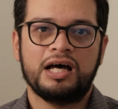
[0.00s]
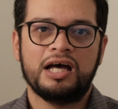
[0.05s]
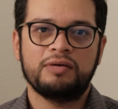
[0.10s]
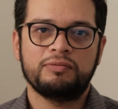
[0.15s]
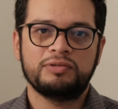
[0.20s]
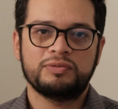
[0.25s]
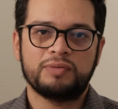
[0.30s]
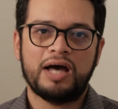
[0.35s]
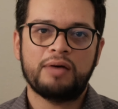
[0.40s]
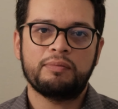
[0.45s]
I
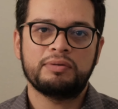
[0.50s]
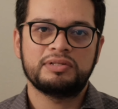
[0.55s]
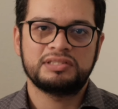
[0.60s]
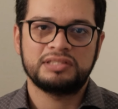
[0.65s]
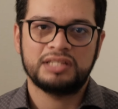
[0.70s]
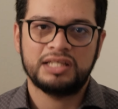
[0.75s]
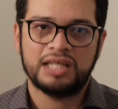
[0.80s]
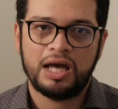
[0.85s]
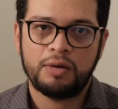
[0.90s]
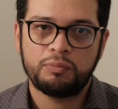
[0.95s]
would
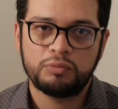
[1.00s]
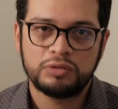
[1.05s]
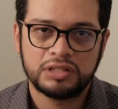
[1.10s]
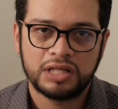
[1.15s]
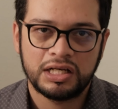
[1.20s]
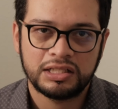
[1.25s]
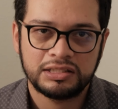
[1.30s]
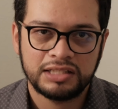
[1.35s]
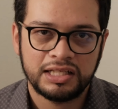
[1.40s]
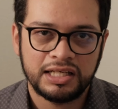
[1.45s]
say I would
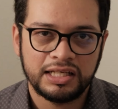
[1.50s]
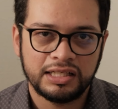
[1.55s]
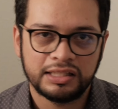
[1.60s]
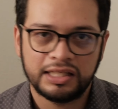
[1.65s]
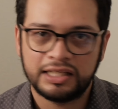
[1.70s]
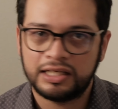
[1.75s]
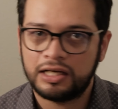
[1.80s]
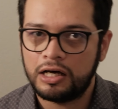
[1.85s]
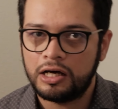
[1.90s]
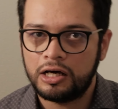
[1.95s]
not take
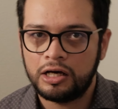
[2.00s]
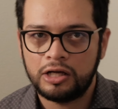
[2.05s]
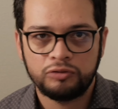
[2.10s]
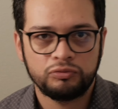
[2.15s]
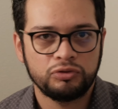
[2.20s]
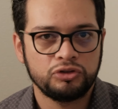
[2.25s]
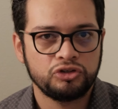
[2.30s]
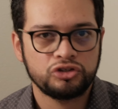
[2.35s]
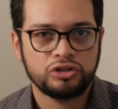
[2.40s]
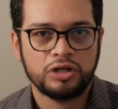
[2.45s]
like
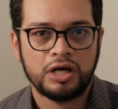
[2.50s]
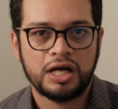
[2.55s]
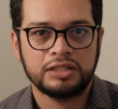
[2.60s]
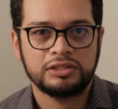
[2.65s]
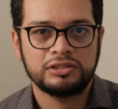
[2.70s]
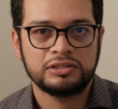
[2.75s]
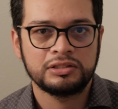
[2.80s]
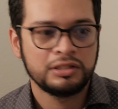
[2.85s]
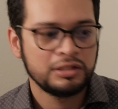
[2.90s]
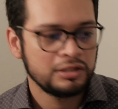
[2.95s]
100
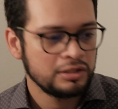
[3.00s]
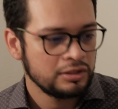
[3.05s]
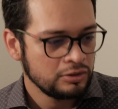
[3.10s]
shots